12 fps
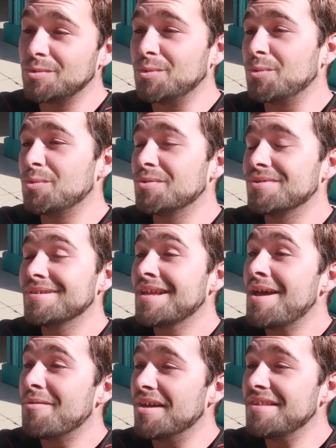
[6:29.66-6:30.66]
Ooh.
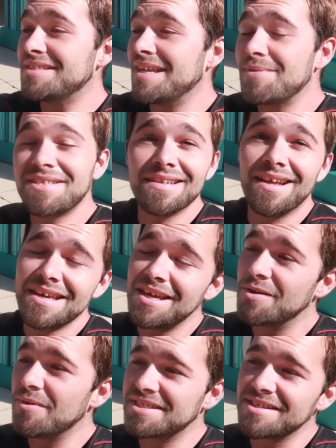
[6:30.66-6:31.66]
Well, this time I said lucky
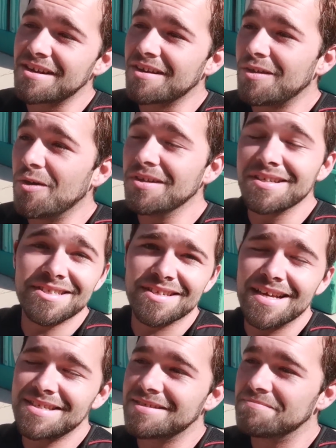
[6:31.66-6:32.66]
and it wasn't an Alolan, so
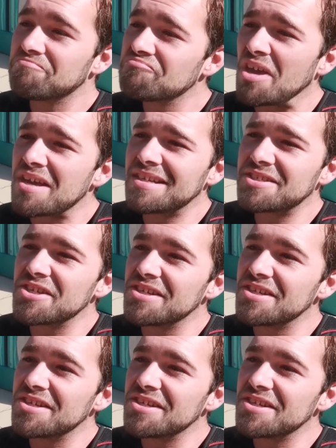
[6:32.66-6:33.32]
that's that's